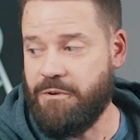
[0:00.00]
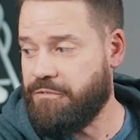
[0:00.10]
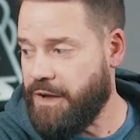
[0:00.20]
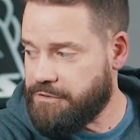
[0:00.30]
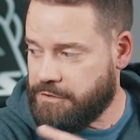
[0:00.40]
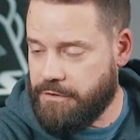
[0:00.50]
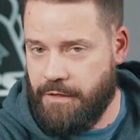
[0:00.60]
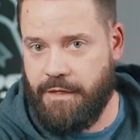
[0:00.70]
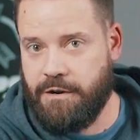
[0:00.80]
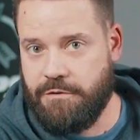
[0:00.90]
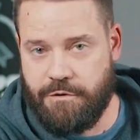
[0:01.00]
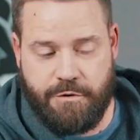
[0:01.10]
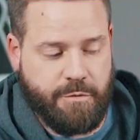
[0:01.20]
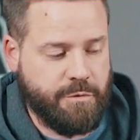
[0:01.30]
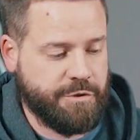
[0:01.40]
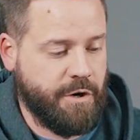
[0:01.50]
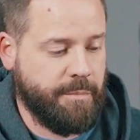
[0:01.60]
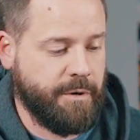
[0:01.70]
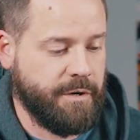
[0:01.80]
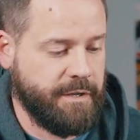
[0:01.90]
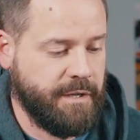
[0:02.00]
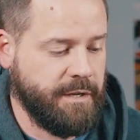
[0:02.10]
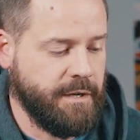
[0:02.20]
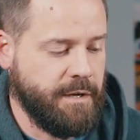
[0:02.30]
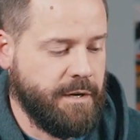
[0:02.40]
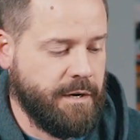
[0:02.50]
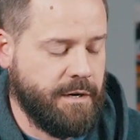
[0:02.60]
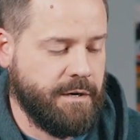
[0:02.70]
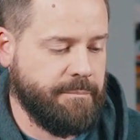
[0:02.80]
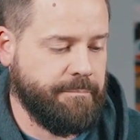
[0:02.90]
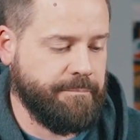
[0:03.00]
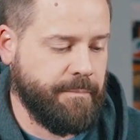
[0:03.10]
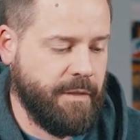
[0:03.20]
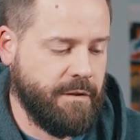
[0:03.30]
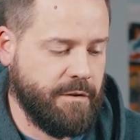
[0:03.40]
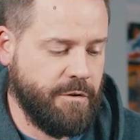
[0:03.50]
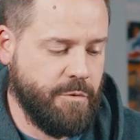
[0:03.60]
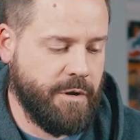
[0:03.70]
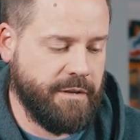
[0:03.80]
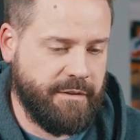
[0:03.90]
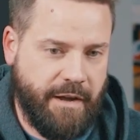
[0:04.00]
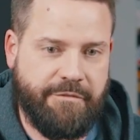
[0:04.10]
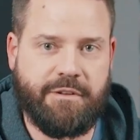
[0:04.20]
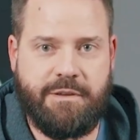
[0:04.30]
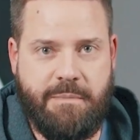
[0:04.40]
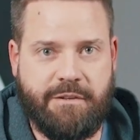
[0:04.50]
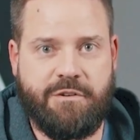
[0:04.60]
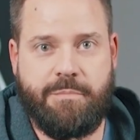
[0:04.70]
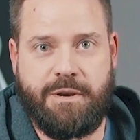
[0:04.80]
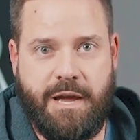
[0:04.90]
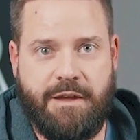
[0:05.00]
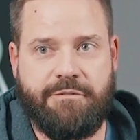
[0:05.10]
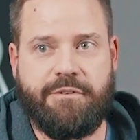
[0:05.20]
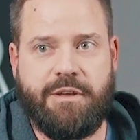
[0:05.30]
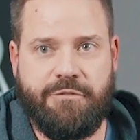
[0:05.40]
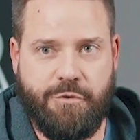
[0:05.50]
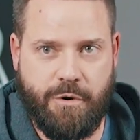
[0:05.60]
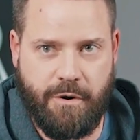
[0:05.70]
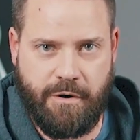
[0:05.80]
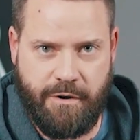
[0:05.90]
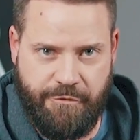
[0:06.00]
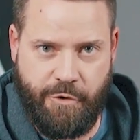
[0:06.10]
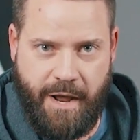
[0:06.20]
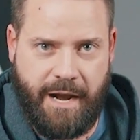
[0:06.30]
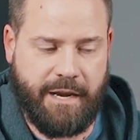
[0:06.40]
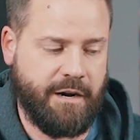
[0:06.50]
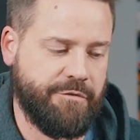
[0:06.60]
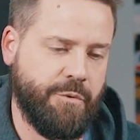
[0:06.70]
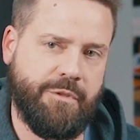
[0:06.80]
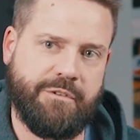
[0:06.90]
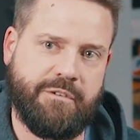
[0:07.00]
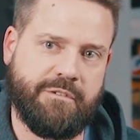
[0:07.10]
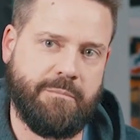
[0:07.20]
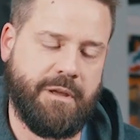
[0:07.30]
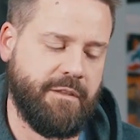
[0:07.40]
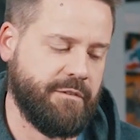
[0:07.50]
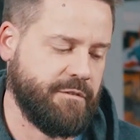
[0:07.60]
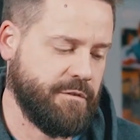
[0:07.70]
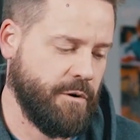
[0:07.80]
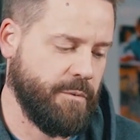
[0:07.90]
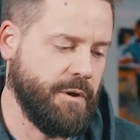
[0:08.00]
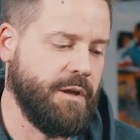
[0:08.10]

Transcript: faster than that other tool sharpener did. You can definitely mess up a knife if you're not careful with a system like this. So